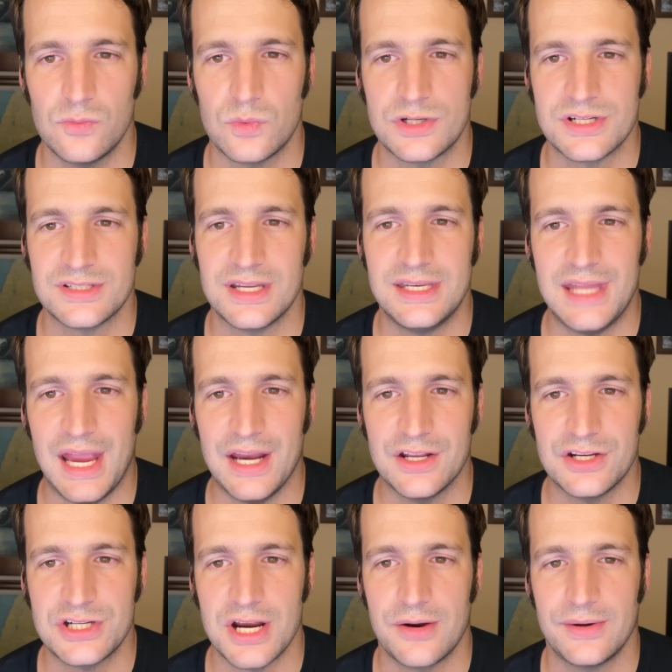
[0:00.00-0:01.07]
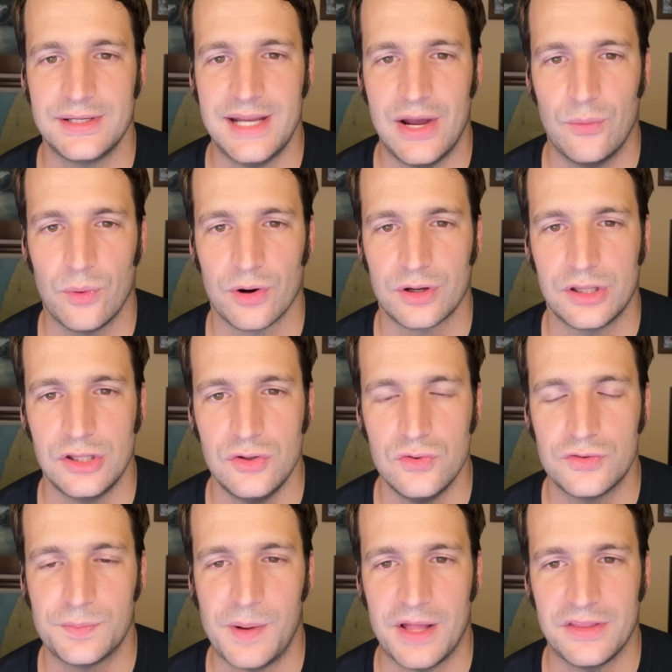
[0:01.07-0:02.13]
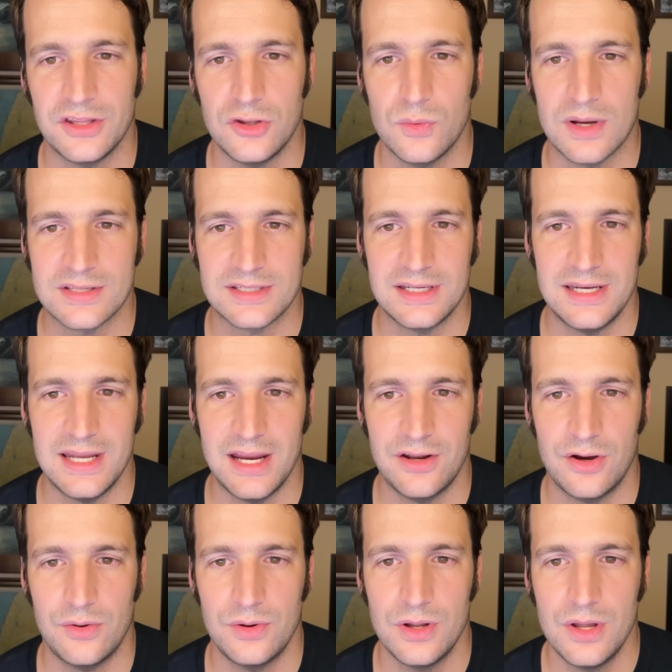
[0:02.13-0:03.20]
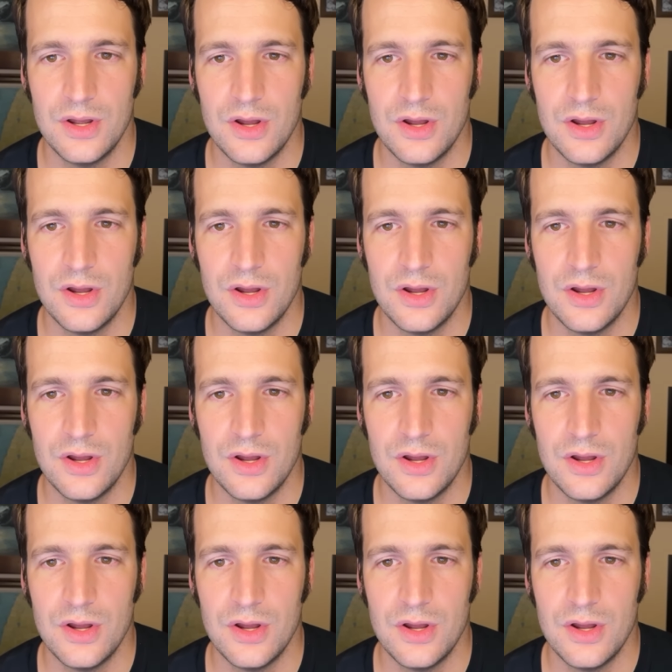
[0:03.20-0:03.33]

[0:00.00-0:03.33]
which is a data sharing network used by the U.S. and NATO.